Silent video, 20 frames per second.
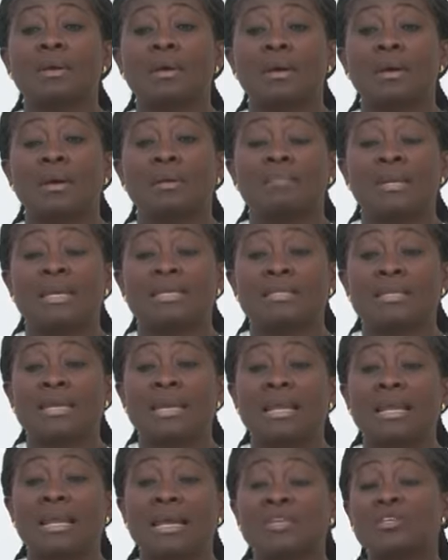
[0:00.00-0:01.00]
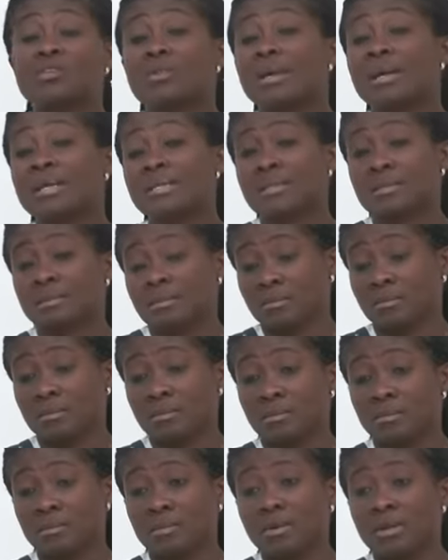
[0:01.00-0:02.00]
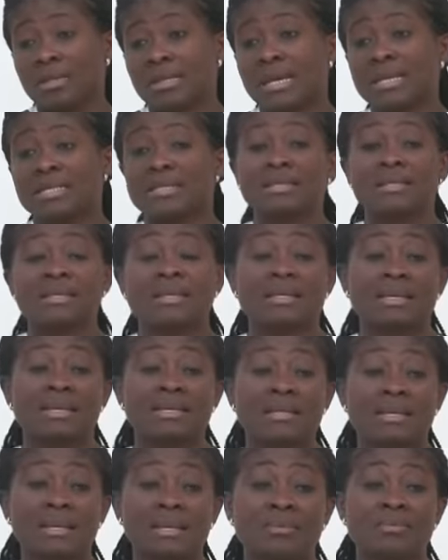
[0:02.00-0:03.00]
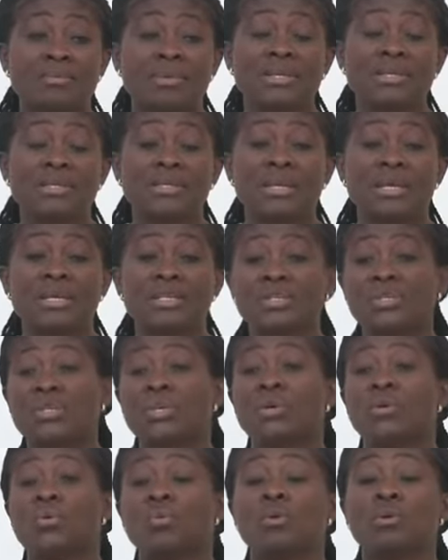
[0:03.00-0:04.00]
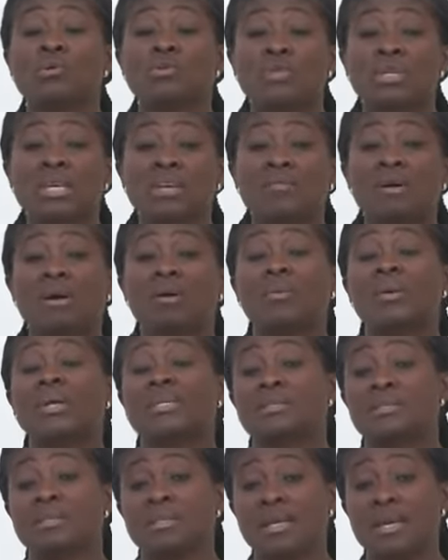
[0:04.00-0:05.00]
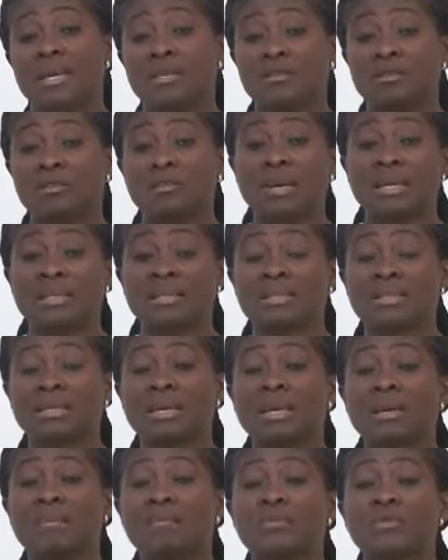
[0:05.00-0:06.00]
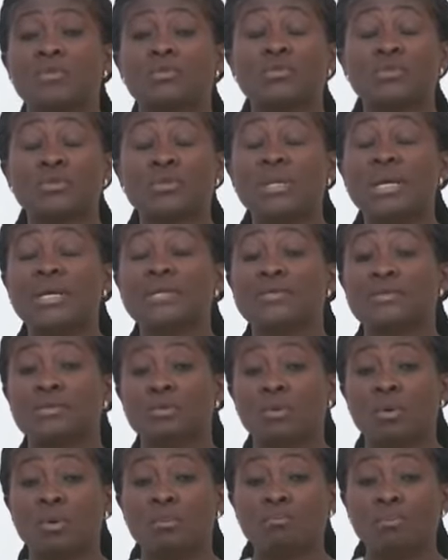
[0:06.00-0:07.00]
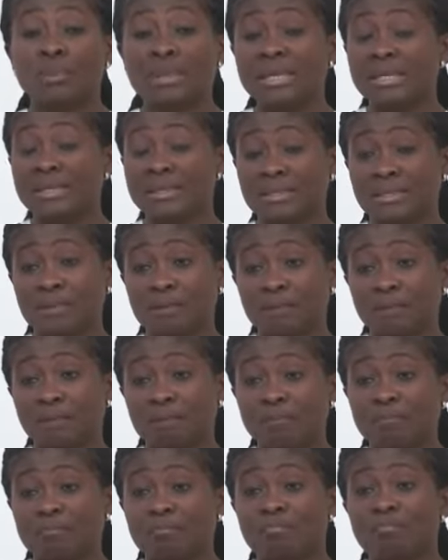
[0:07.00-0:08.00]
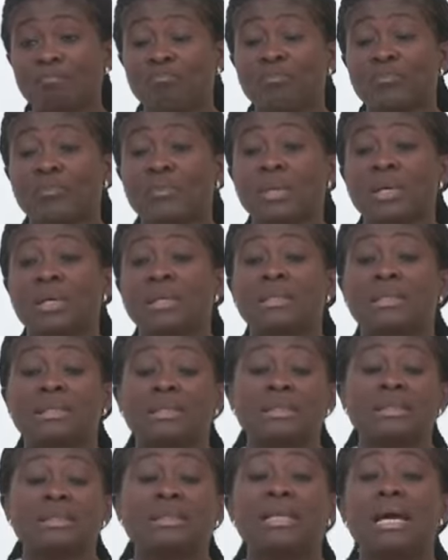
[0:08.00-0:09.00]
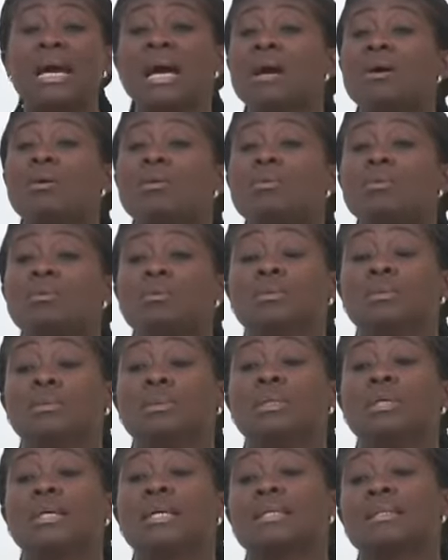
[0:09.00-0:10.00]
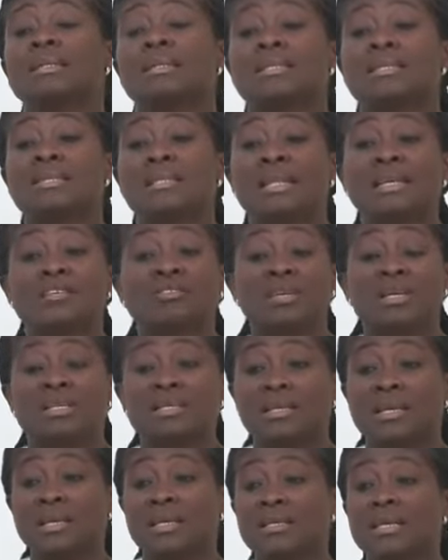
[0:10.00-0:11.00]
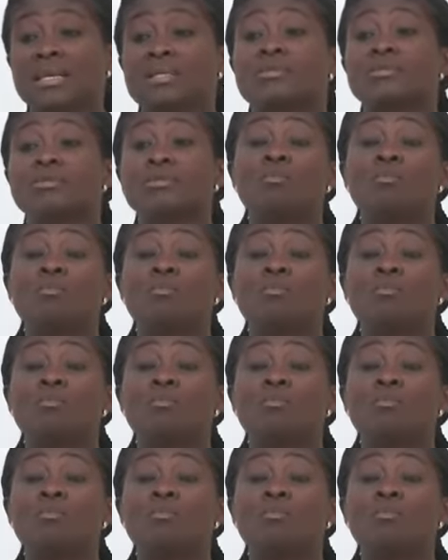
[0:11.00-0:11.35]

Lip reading: let's say a lecturer is conducting a research, wants to give out questionnaires to students to complete. Now, this lecturer says that